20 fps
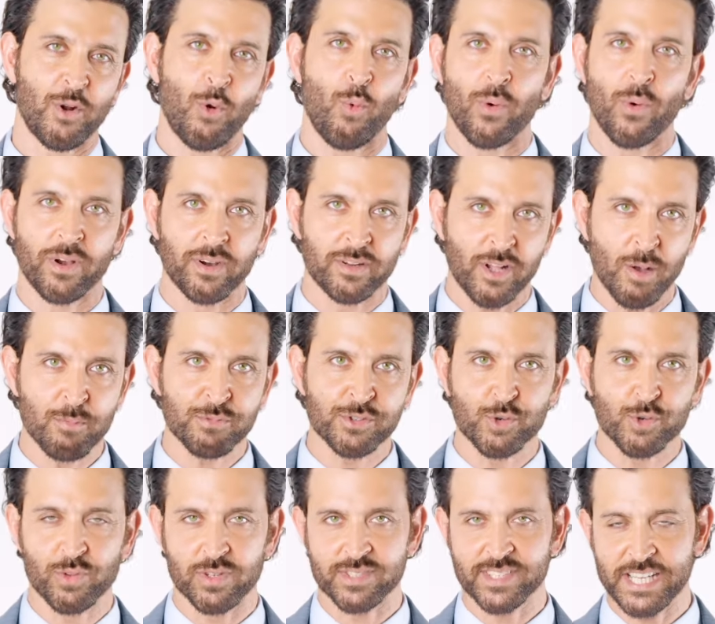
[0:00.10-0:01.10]
When it comes
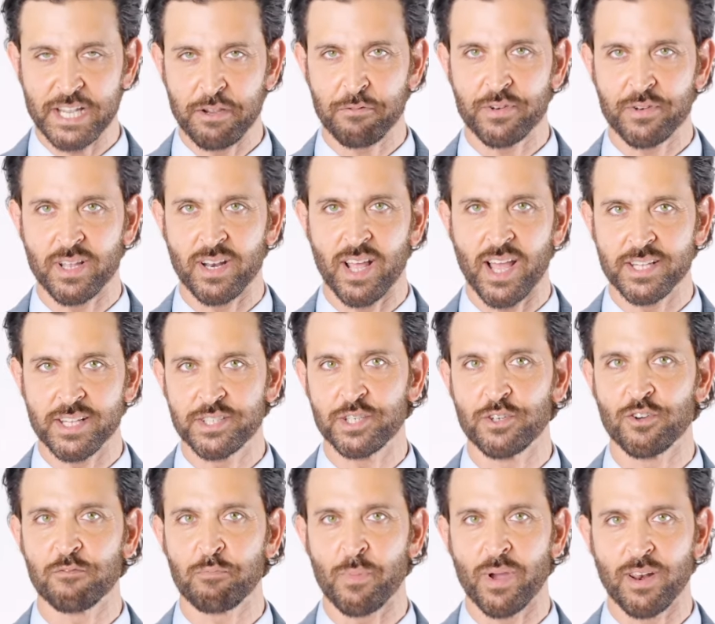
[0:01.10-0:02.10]
to the safety and hygiene
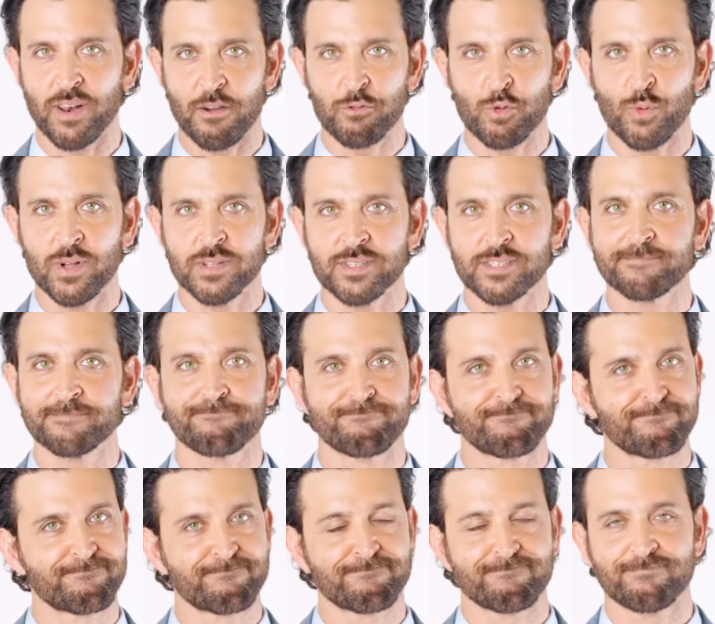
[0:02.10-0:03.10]
of my loved ones,
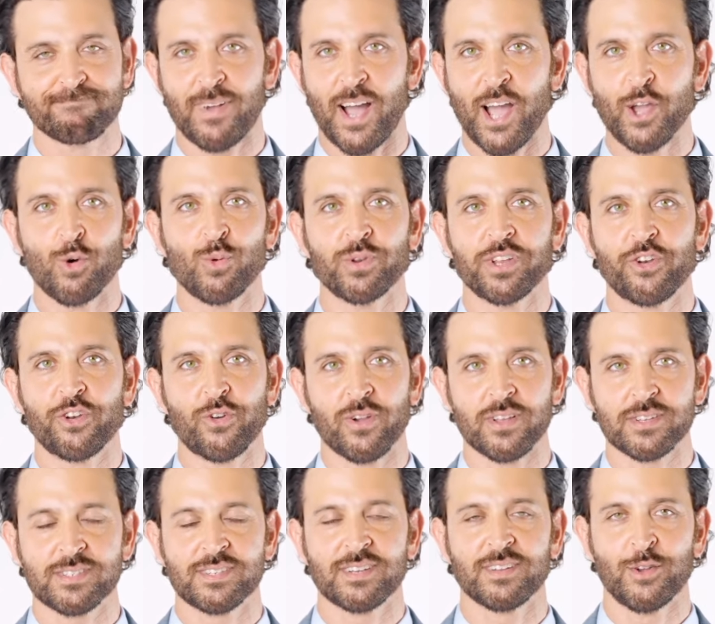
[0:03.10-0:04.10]
I only
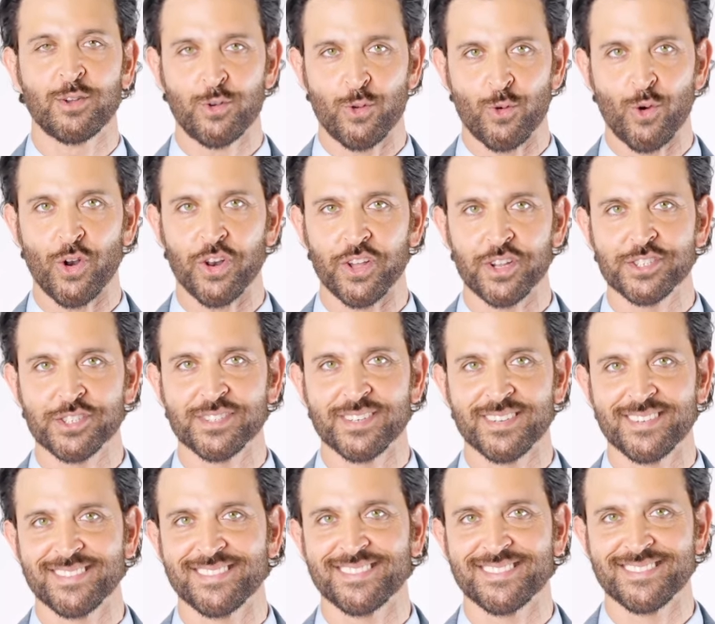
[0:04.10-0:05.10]
trust Euronics.
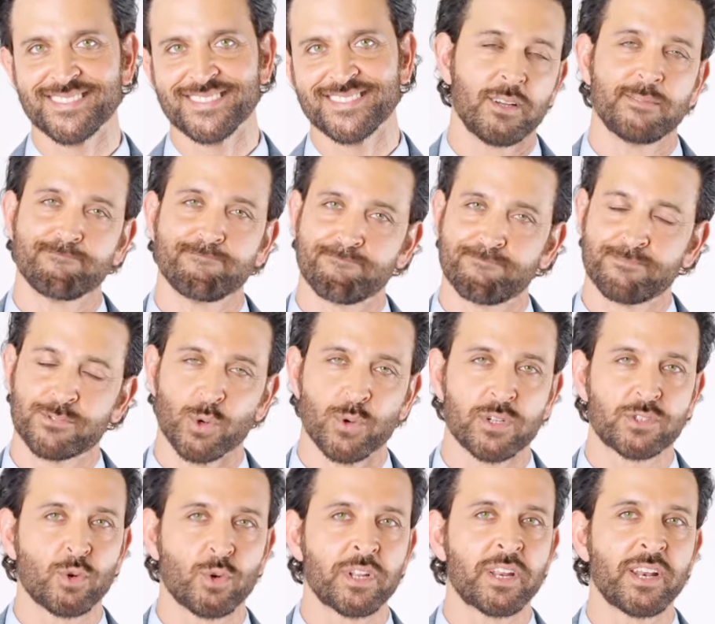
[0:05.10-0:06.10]
So
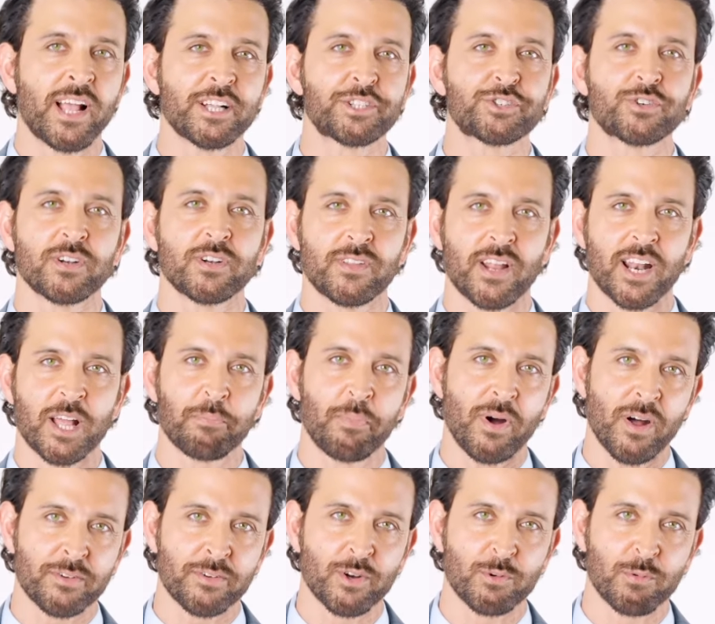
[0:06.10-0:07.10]
it's only natural that I
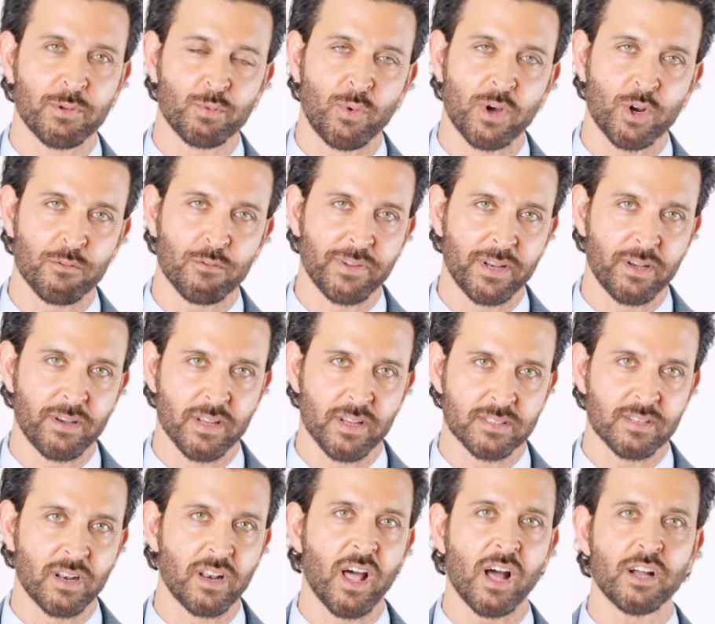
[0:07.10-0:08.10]
partnered with one of
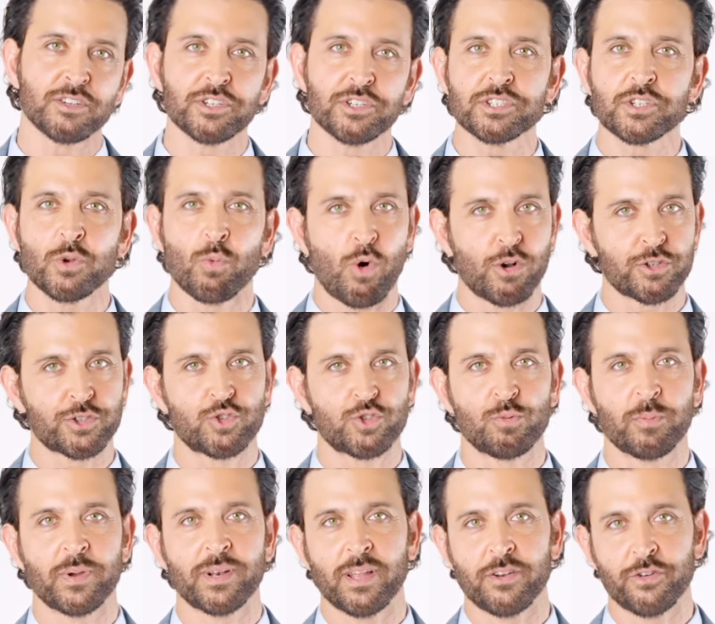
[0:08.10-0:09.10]
India's largest washroom
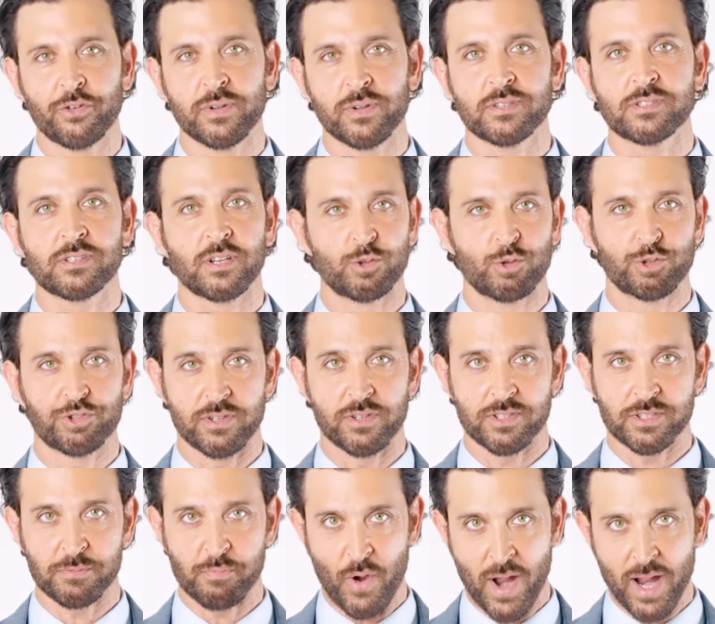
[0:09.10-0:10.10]
and entrance
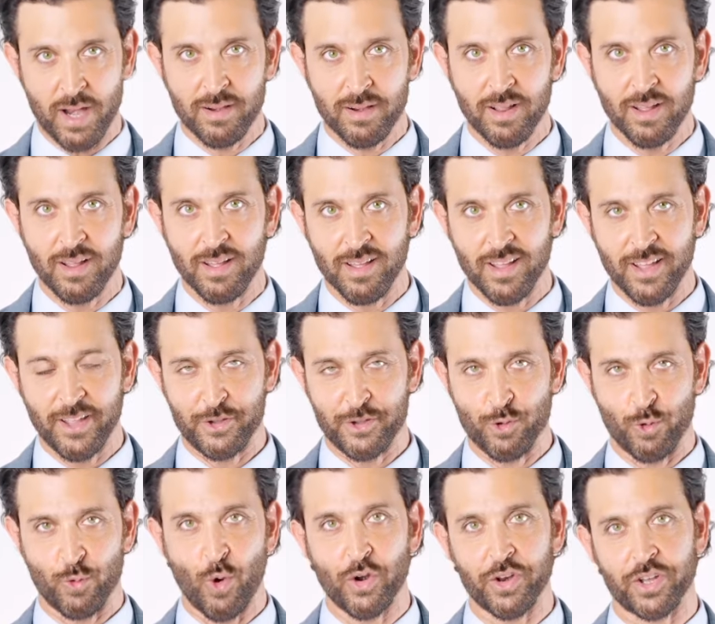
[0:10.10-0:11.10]
solutions brand,
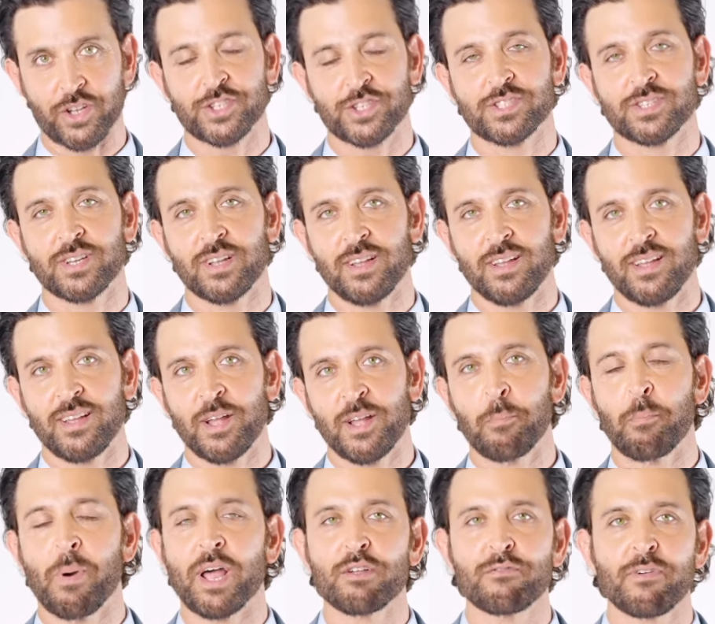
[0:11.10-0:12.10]
Euronics,
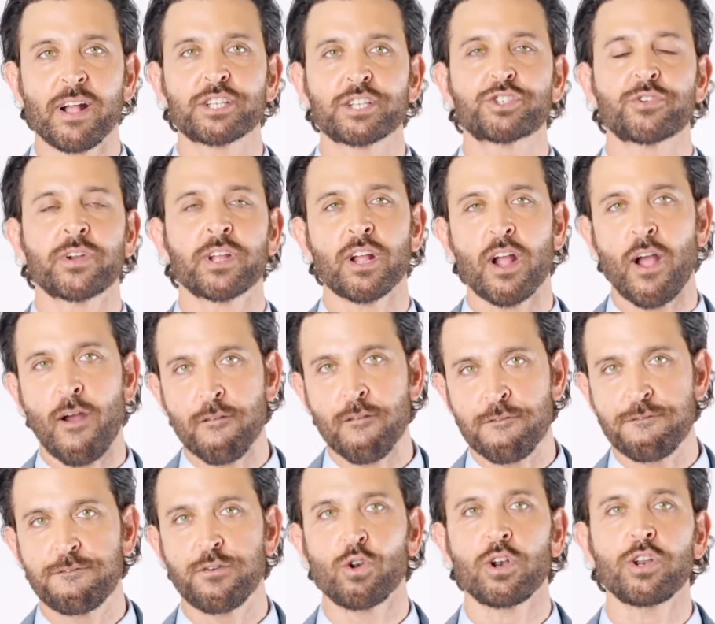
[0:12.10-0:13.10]
manufacturing
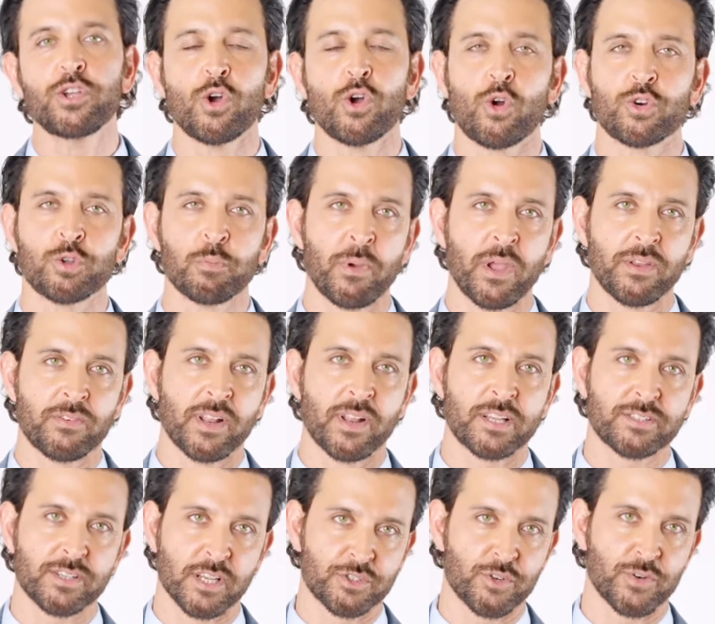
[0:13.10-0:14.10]
fully automated
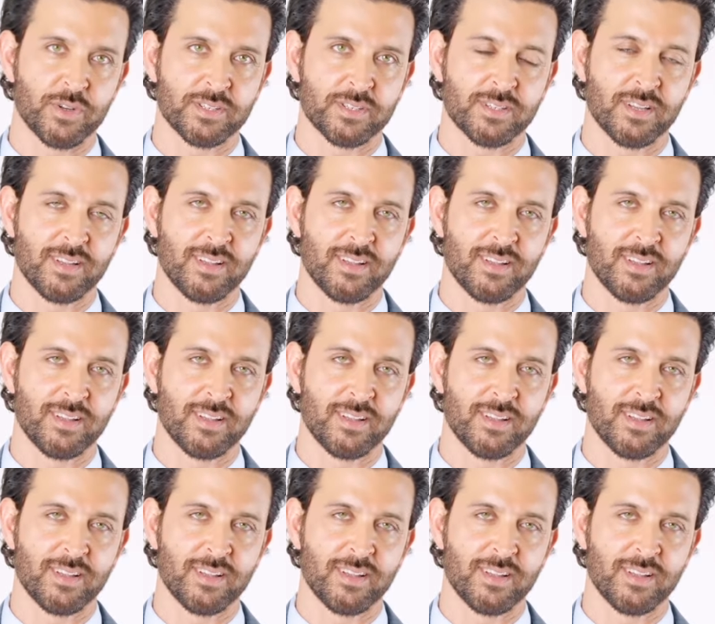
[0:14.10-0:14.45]
accessories.